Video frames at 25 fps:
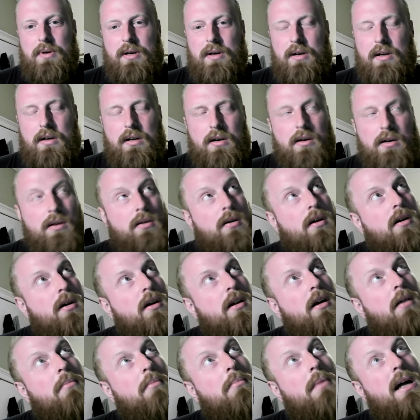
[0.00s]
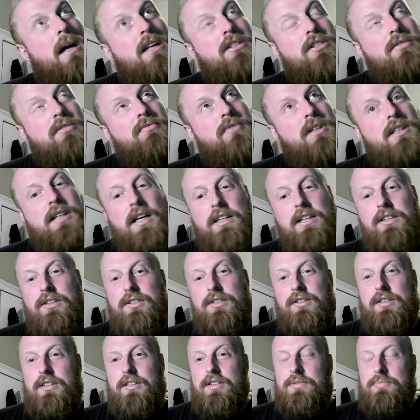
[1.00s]
I imagine
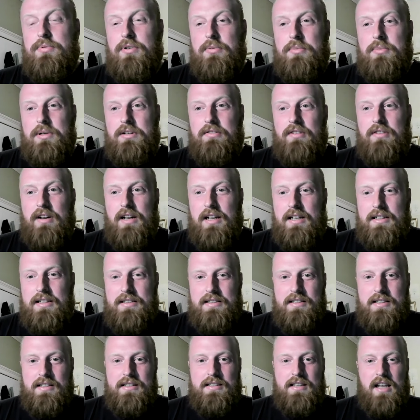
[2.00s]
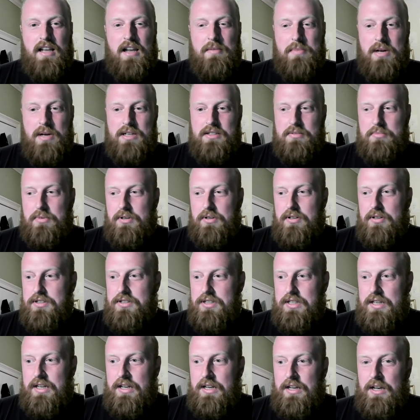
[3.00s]
retention is probably related to the same
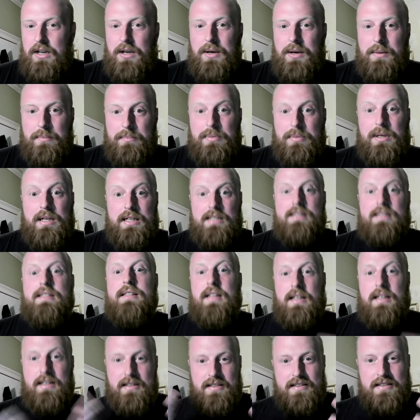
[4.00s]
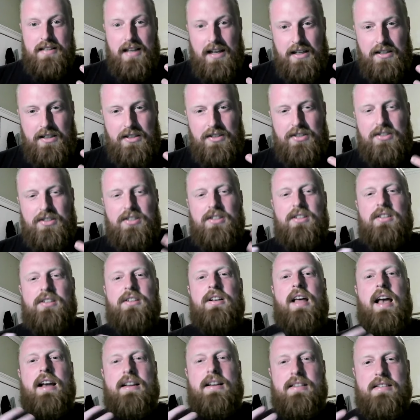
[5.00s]
etymology, but it's like
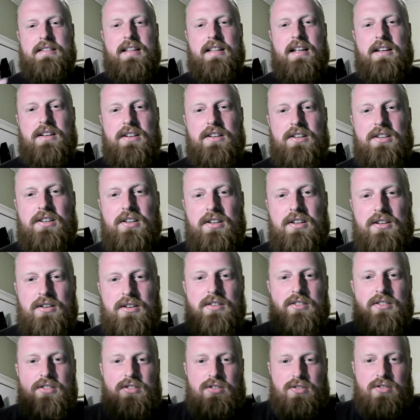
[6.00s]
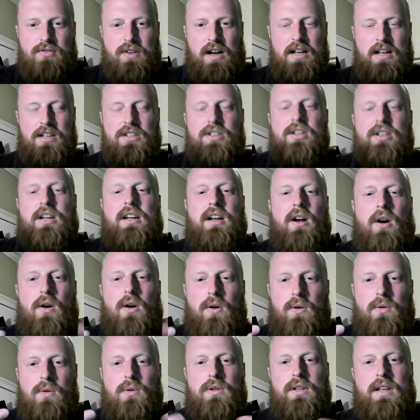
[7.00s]
tension, extension, stretching,
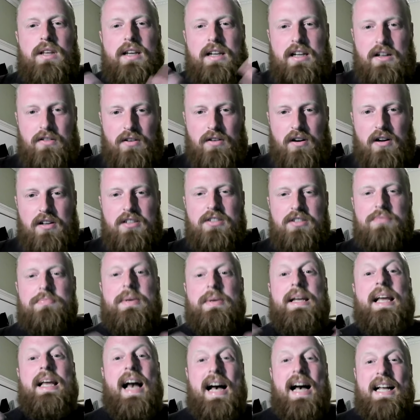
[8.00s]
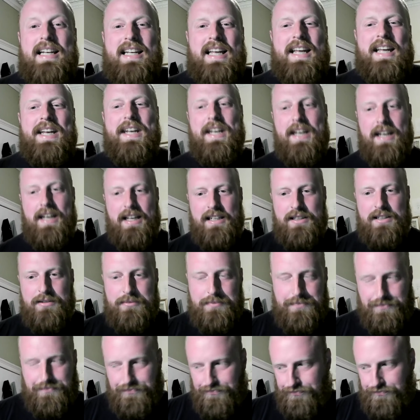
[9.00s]
holding, grasping, attending.